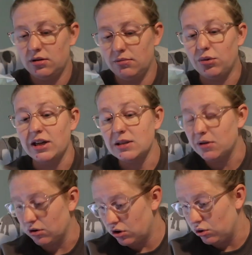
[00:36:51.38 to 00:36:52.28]

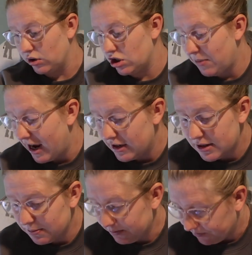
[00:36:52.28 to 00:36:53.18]
milk storage bags.
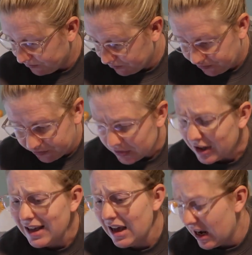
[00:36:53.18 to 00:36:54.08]

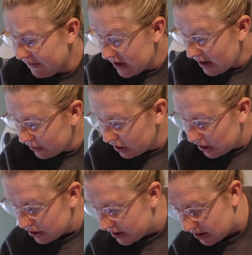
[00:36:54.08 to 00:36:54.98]
I've never
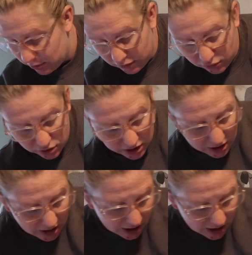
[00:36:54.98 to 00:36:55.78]
used these before.